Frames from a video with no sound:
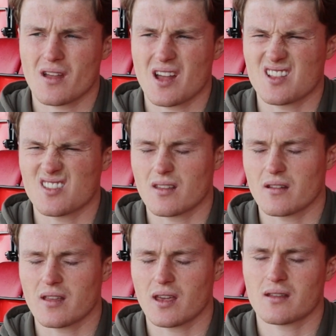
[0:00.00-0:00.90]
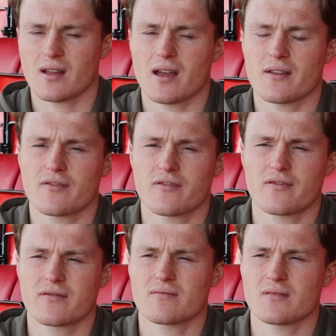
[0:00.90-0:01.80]
and I think that
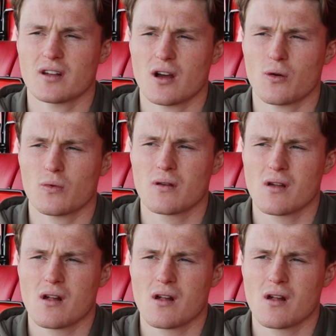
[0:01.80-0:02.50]
if, you know,